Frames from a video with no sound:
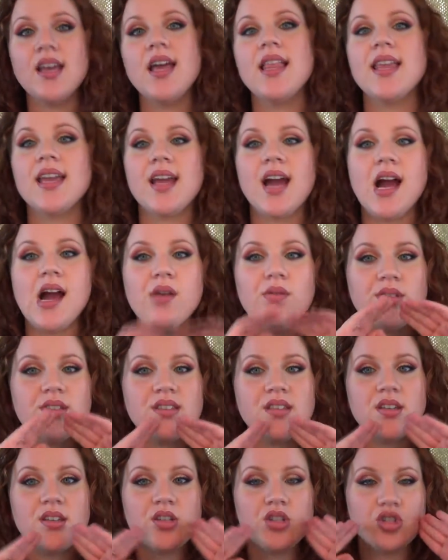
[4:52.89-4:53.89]
like I
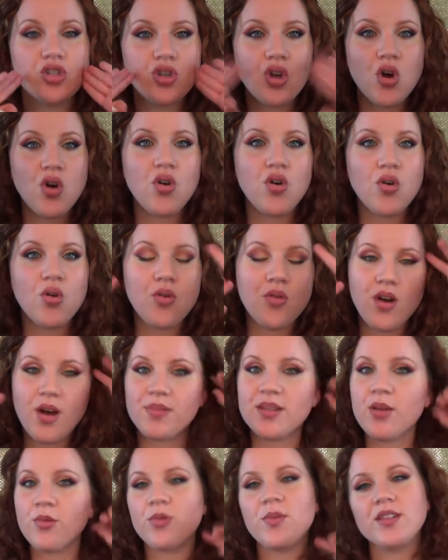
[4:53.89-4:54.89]
was so
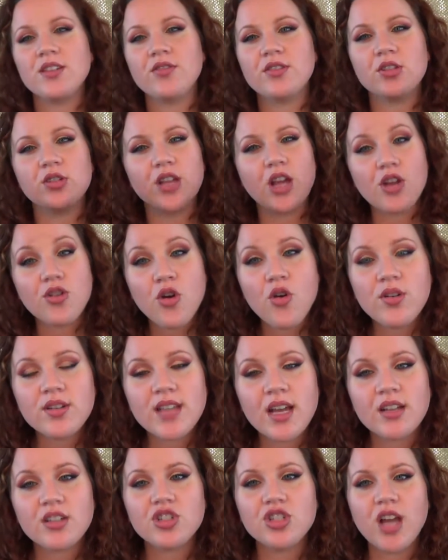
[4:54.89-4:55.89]
upset with myself because I was like, I know
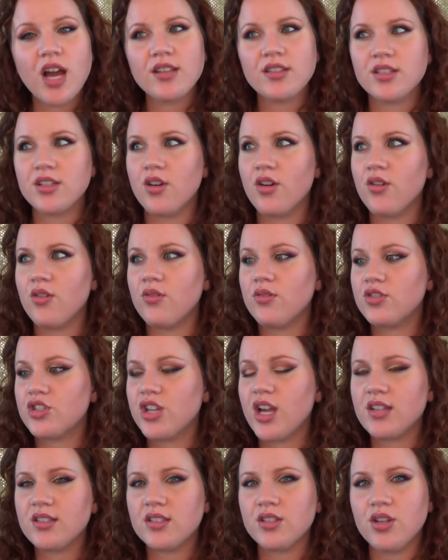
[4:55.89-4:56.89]
exactly,
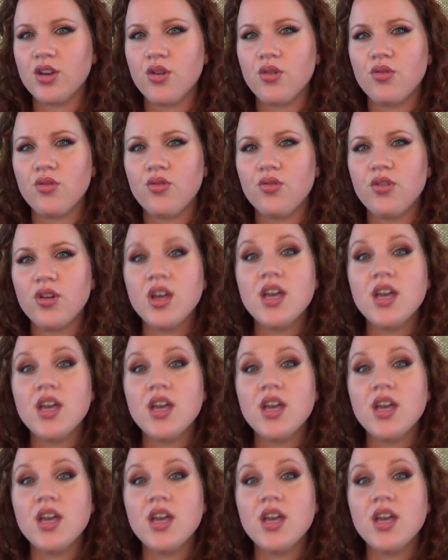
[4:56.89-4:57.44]
Shiatsu.